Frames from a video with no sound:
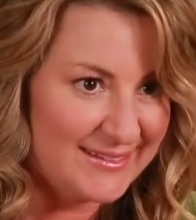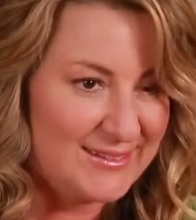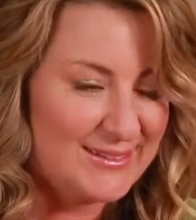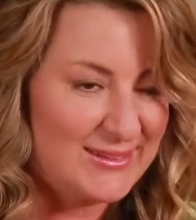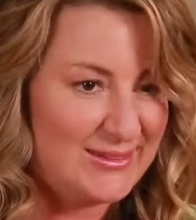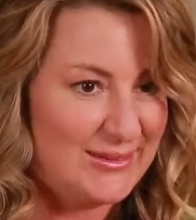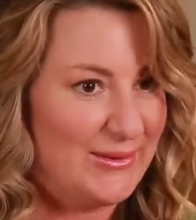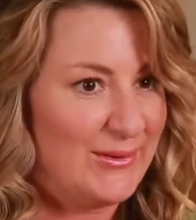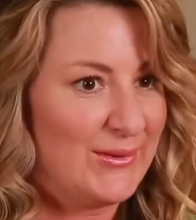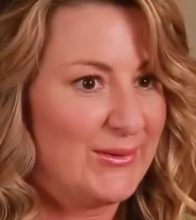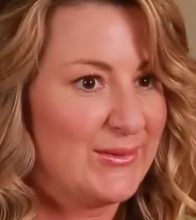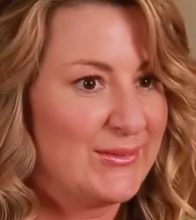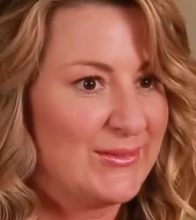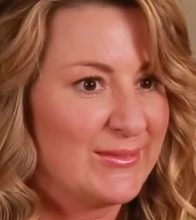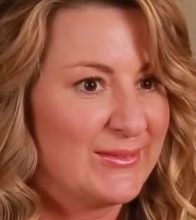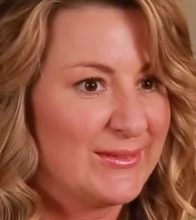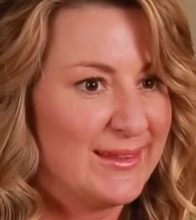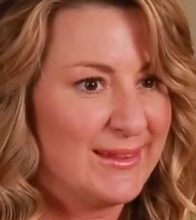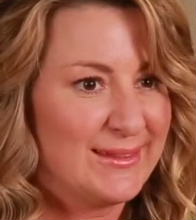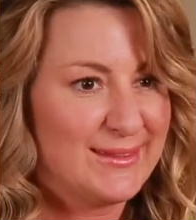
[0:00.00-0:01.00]
So
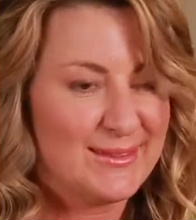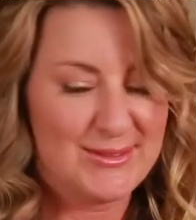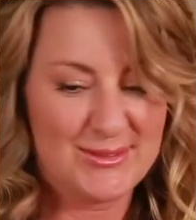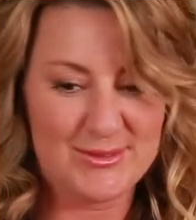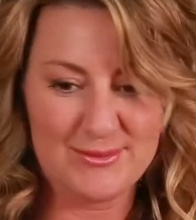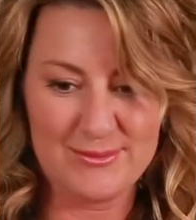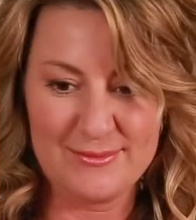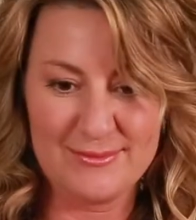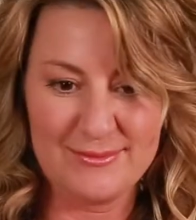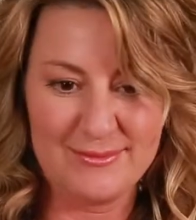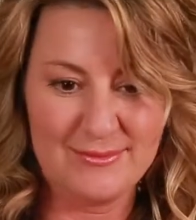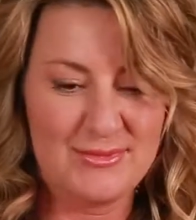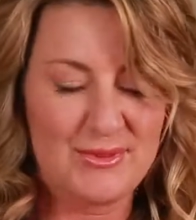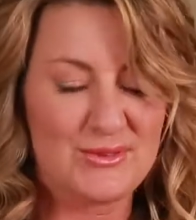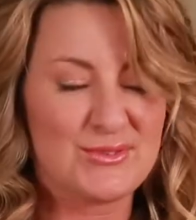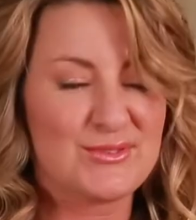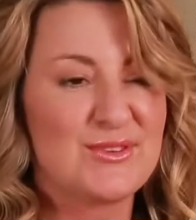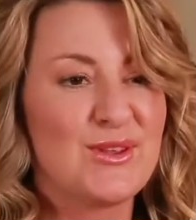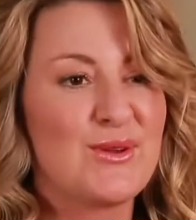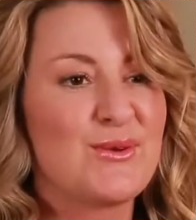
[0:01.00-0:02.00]

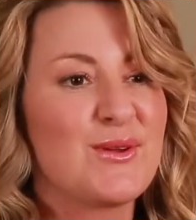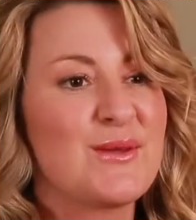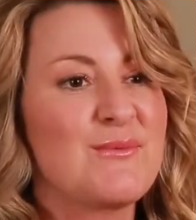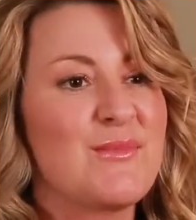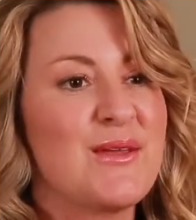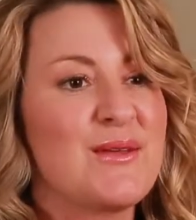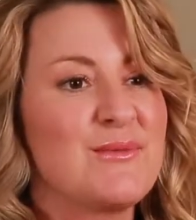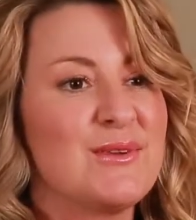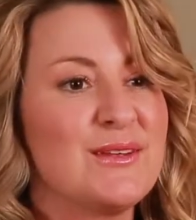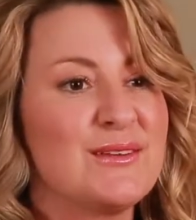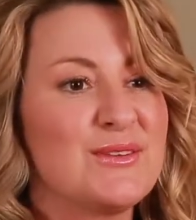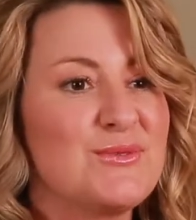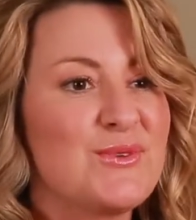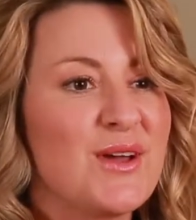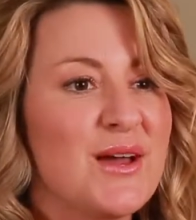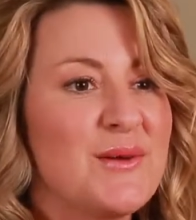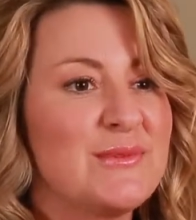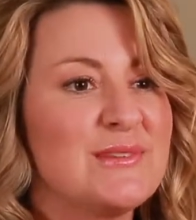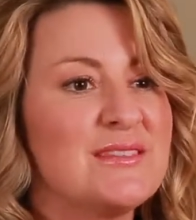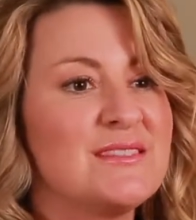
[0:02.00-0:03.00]
there's no commitment. You
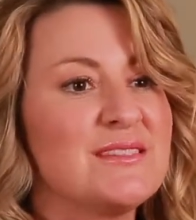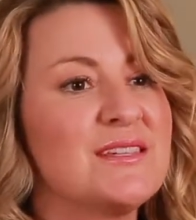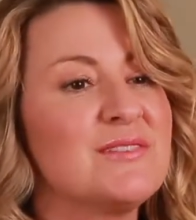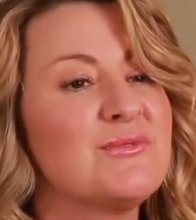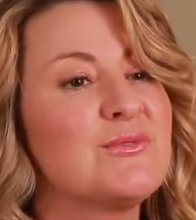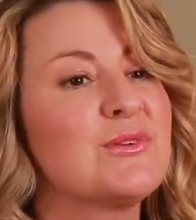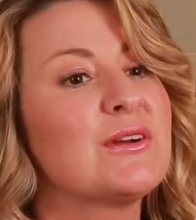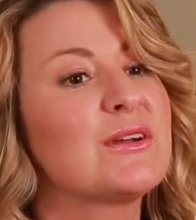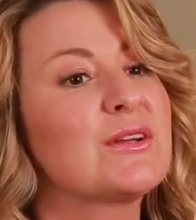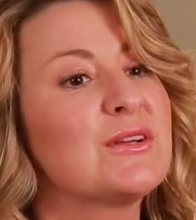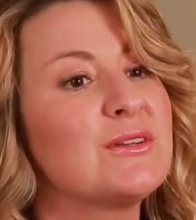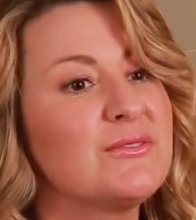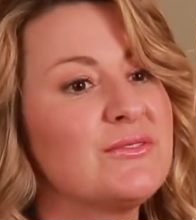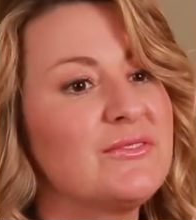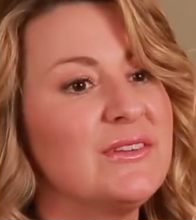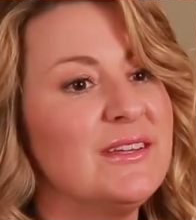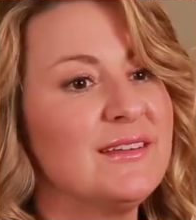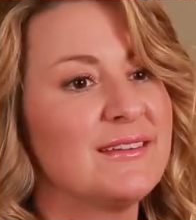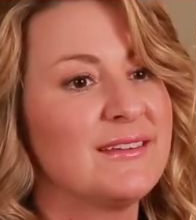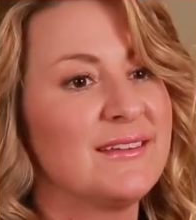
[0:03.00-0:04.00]
come and see if we're a good
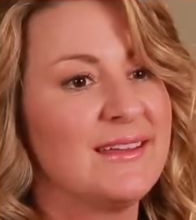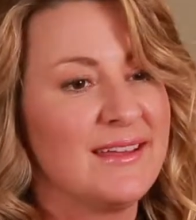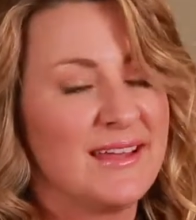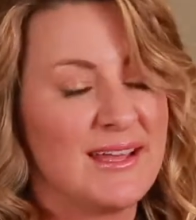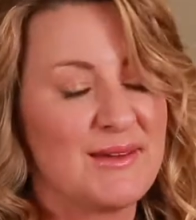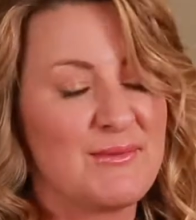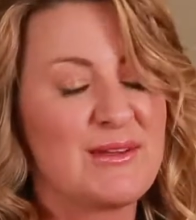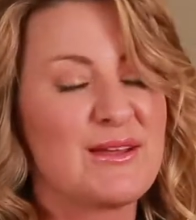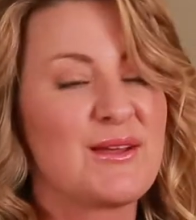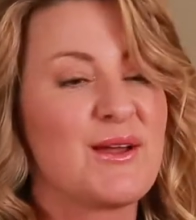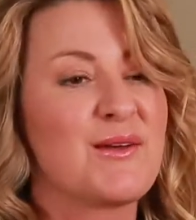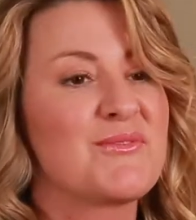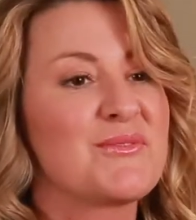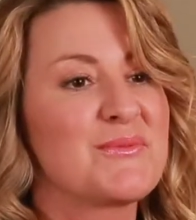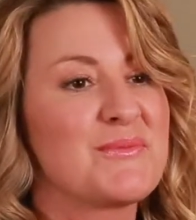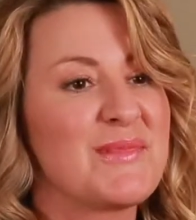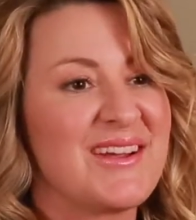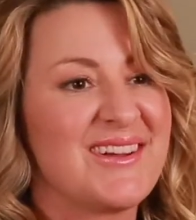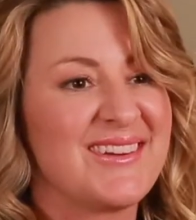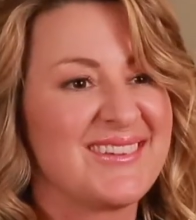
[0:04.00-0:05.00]
fit, and we can go
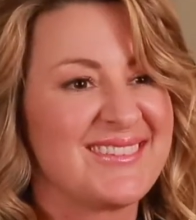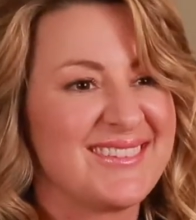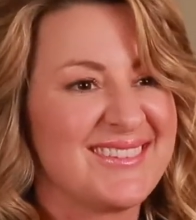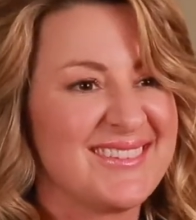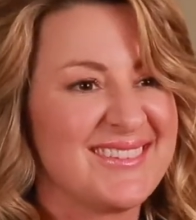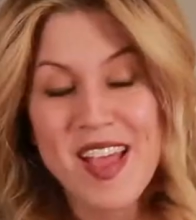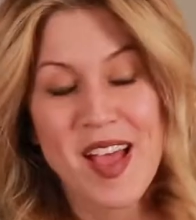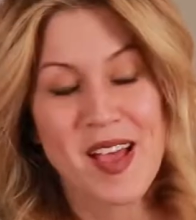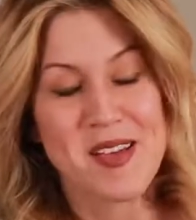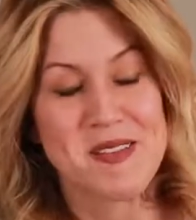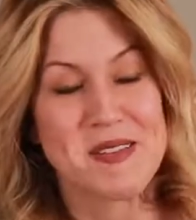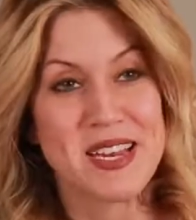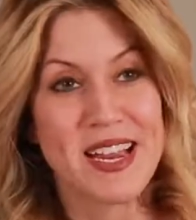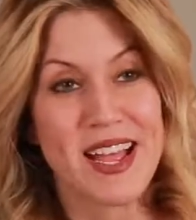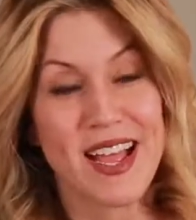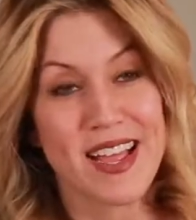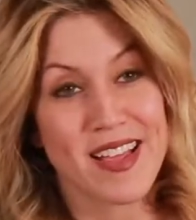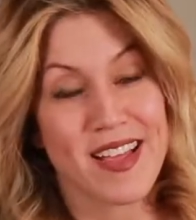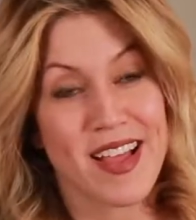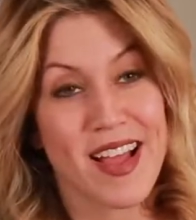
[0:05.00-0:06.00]
from there. I mean,
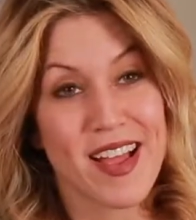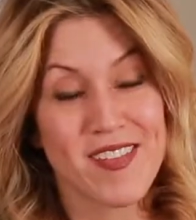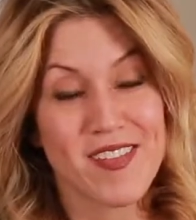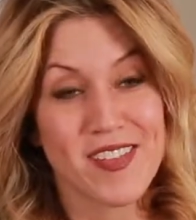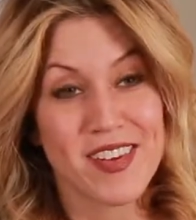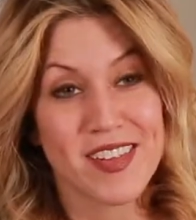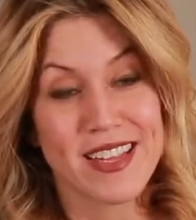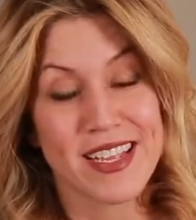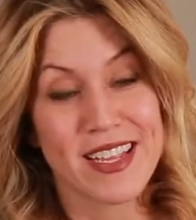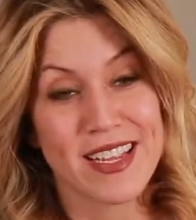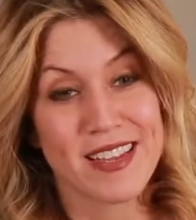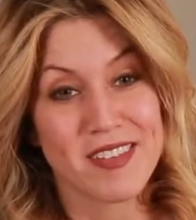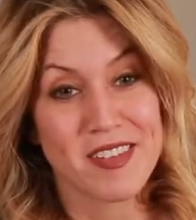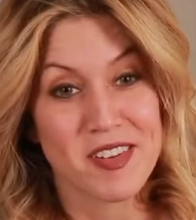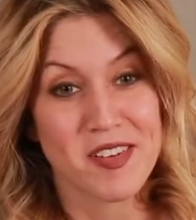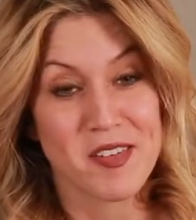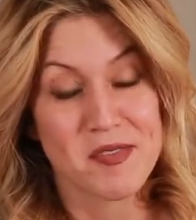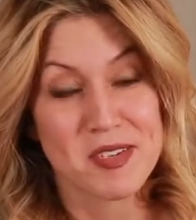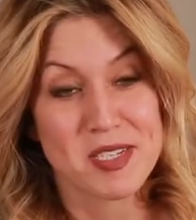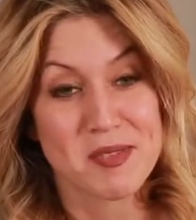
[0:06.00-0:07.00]
I, I really, you
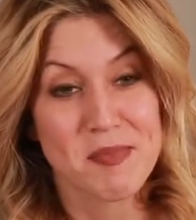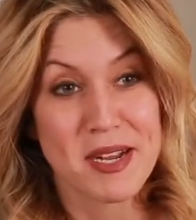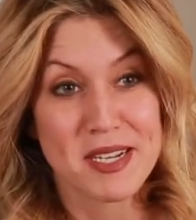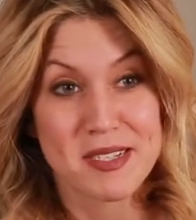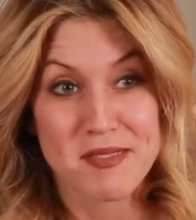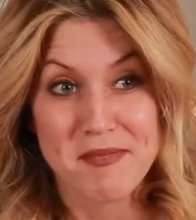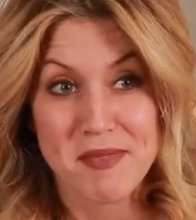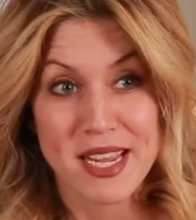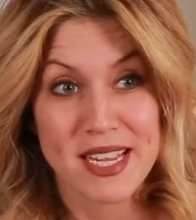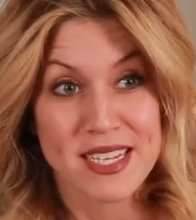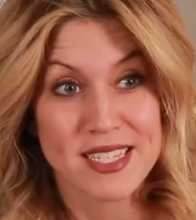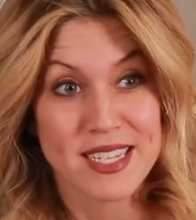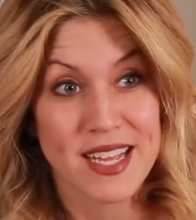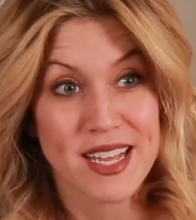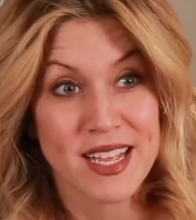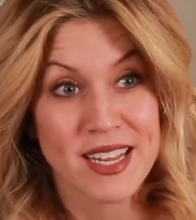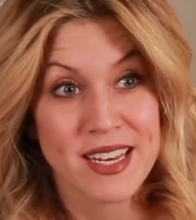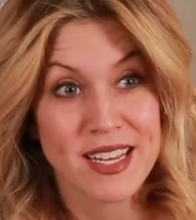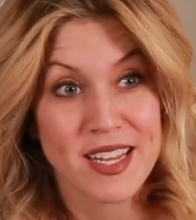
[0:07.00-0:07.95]
know, respect Amanda.